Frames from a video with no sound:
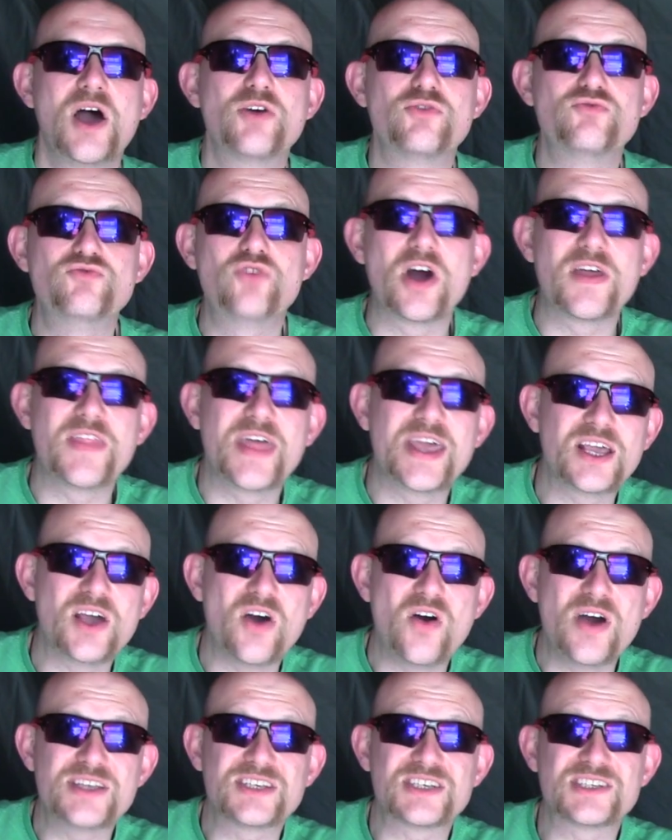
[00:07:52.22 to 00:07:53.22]
Right then,
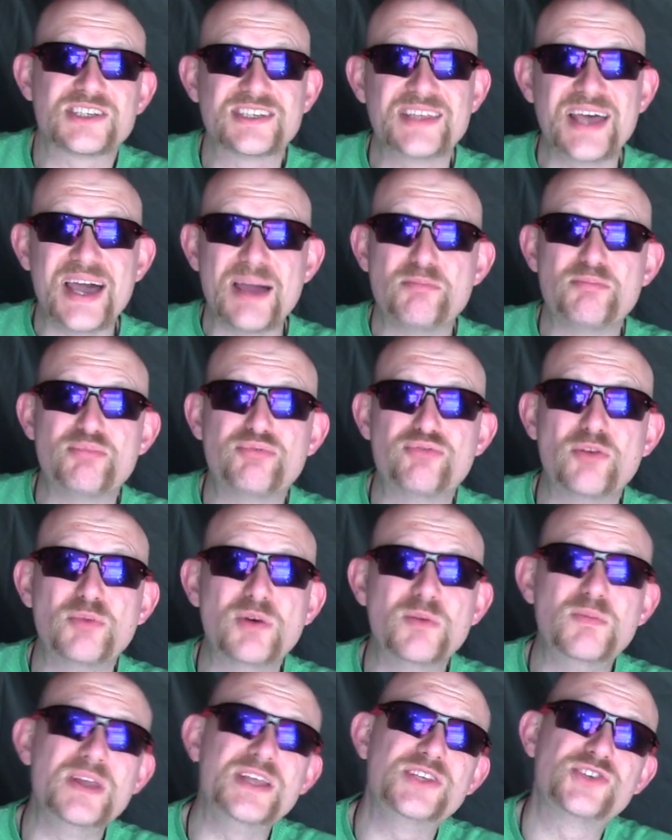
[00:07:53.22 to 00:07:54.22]
guys, so that
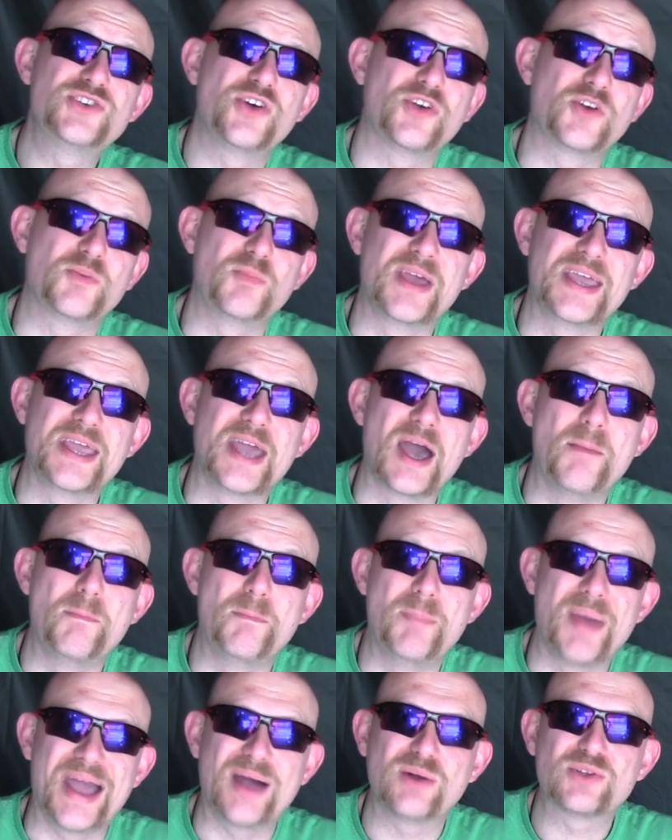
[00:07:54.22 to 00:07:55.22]
probably took me
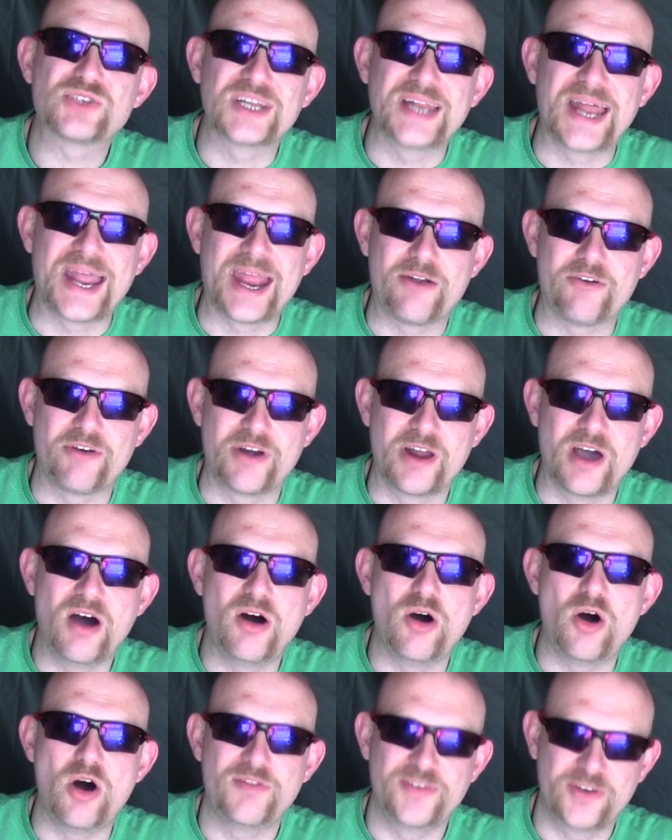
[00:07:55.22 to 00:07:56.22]
about an hour and a
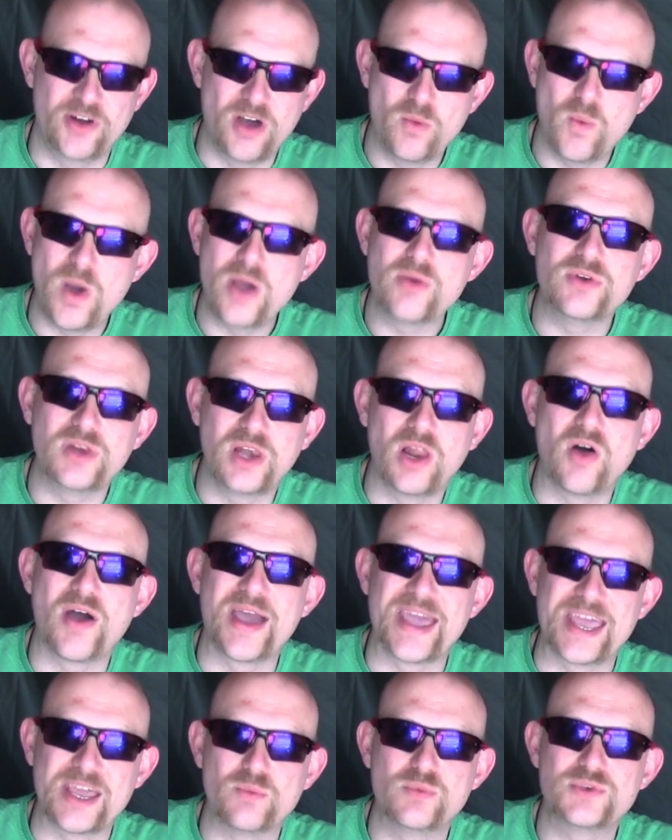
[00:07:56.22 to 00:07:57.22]
half, and I won't
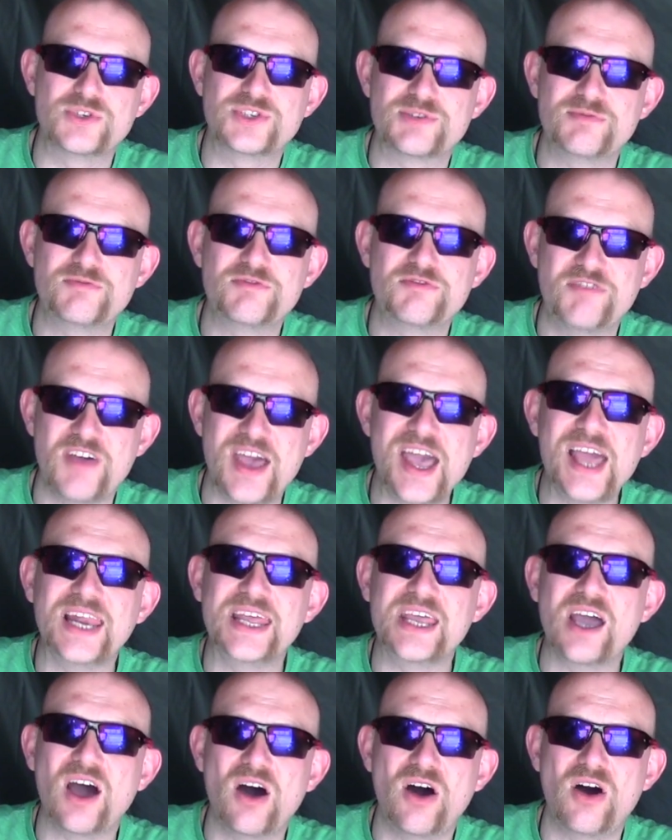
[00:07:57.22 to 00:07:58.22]
lie, it was some
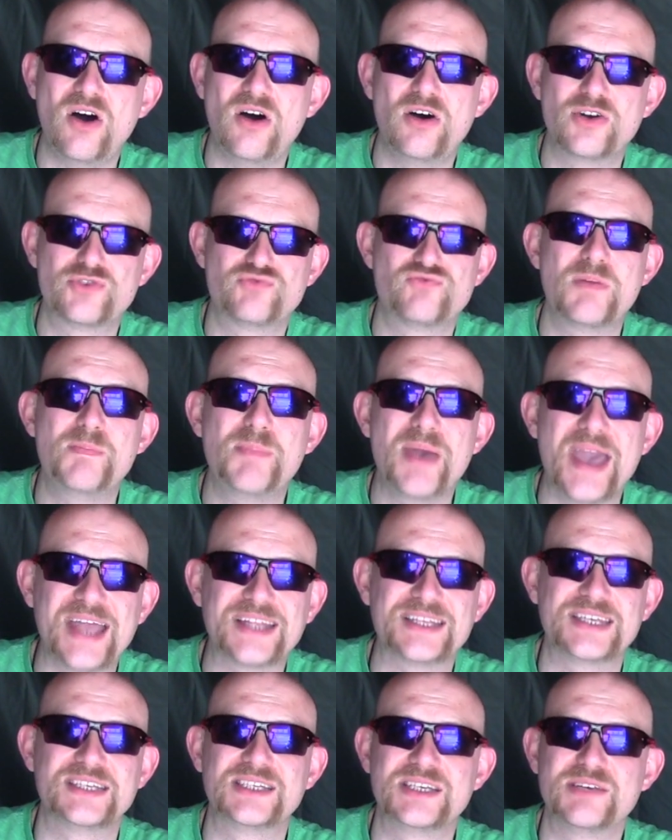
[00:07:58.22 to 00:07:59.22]
fairly hard,
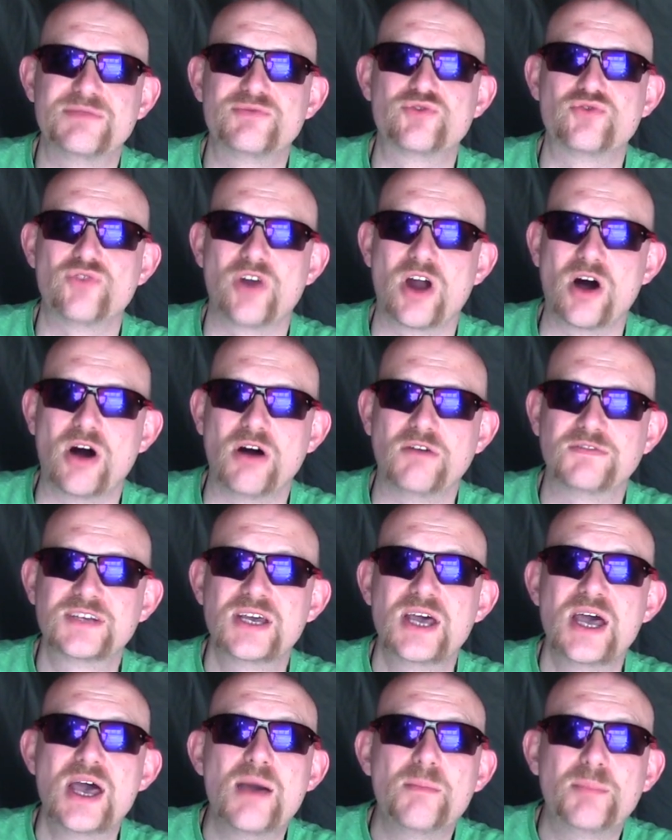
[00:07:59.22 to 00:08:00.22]
repetitive graft,
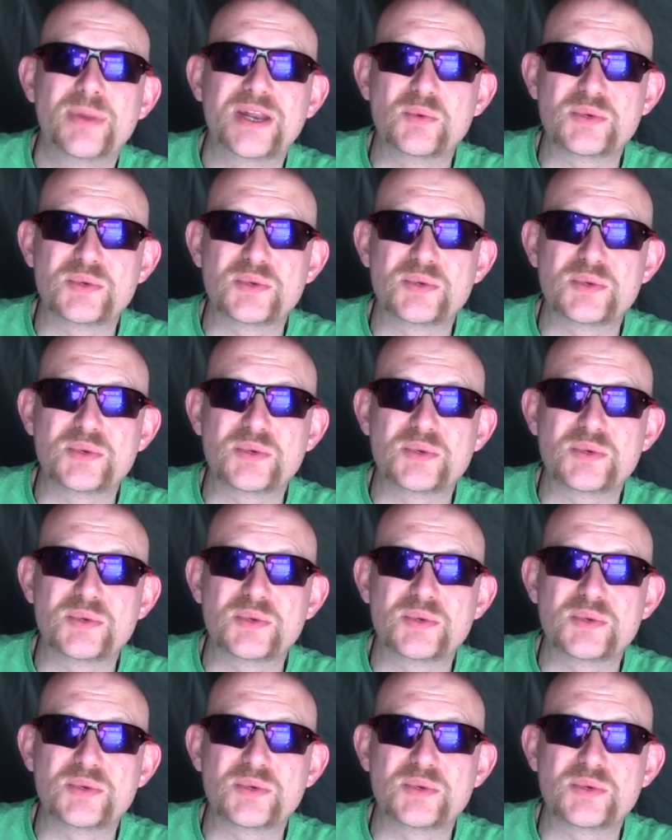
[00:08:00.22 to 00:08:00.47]
but it